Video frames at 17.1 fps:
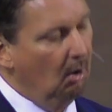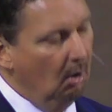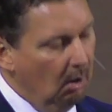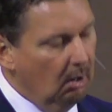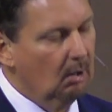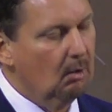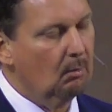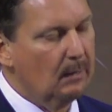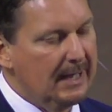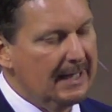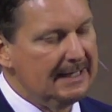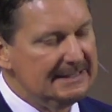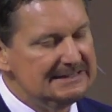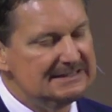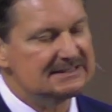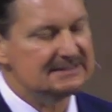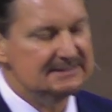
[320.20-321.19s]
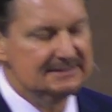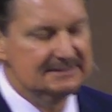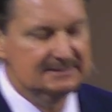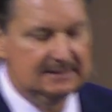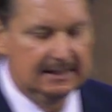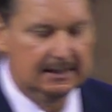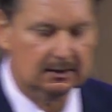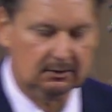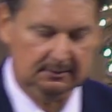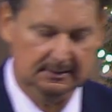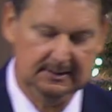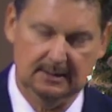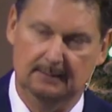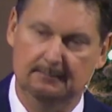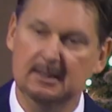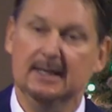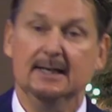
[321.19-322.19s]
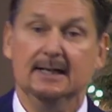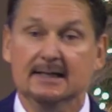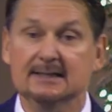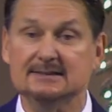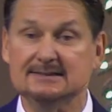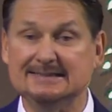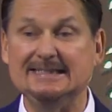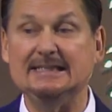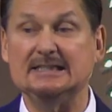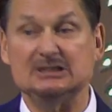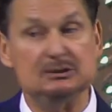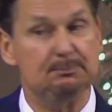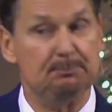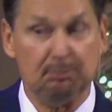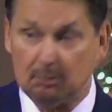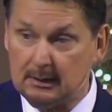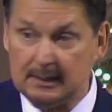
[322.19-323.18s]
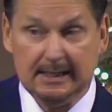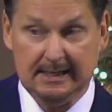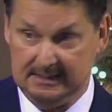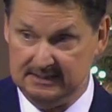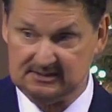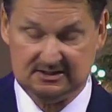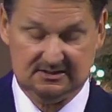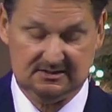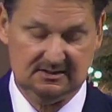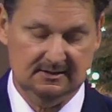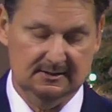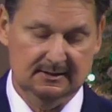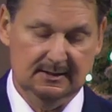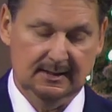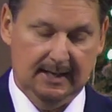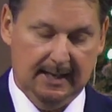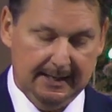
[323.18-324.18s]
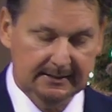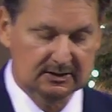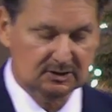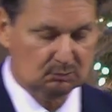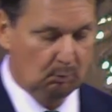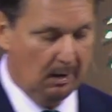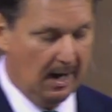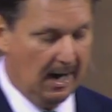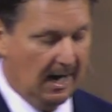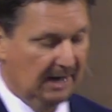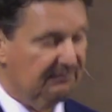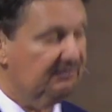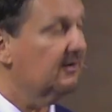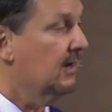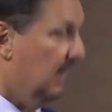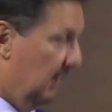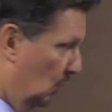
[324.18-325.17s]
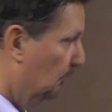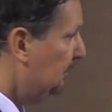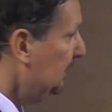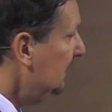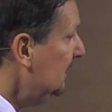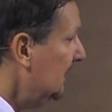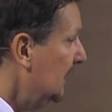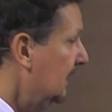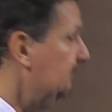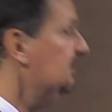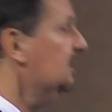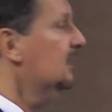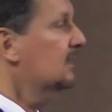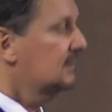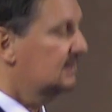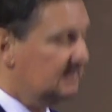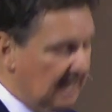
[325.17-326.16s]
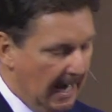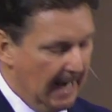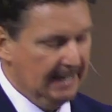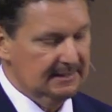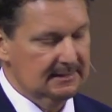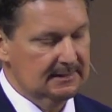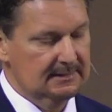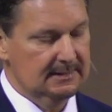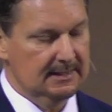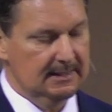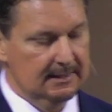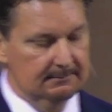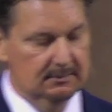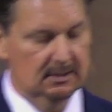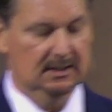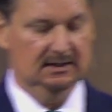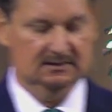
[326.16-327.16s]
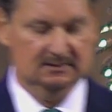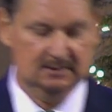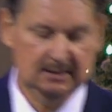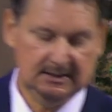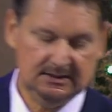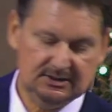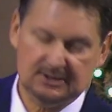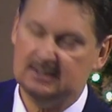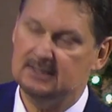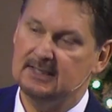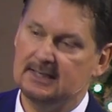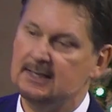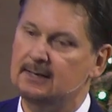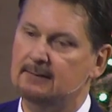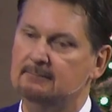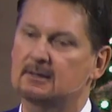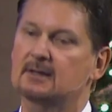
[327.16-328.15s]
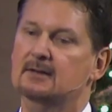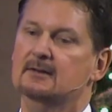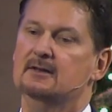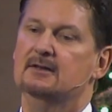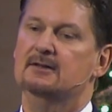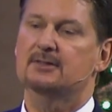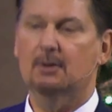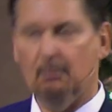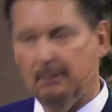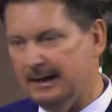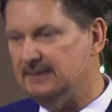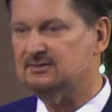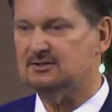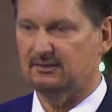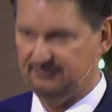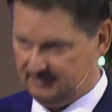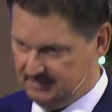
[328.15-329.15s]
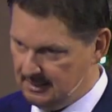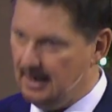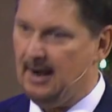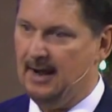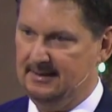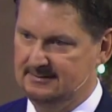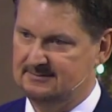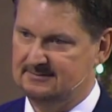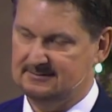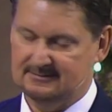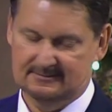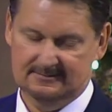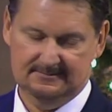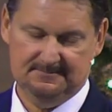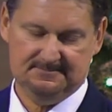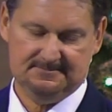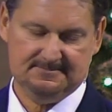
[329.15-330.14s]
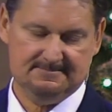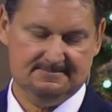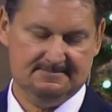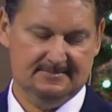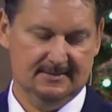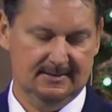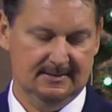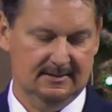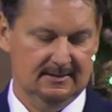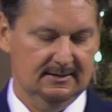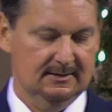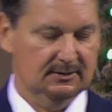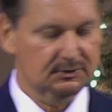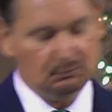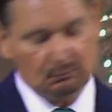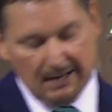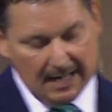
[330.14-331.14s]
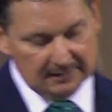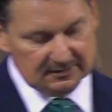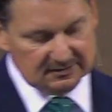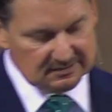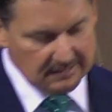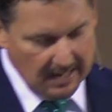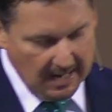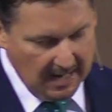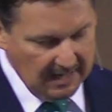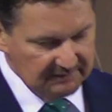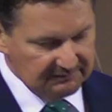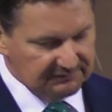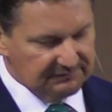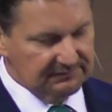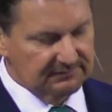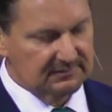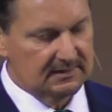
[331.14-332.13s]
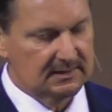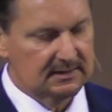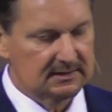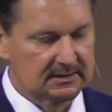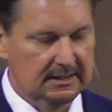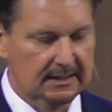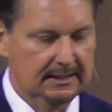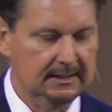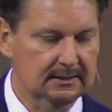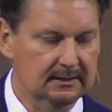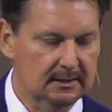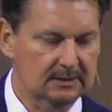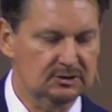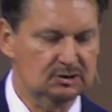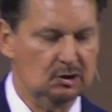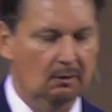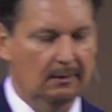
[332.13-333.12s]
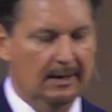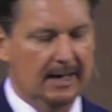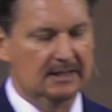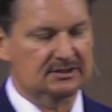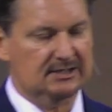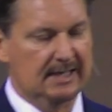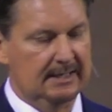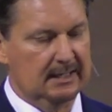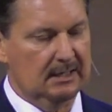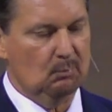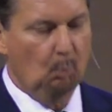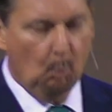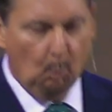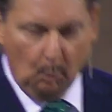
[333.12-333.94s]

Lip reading: always near him is this priest and his wife helping him, guiding him, teaching him the ways of God. Throughout his life, King Joash had a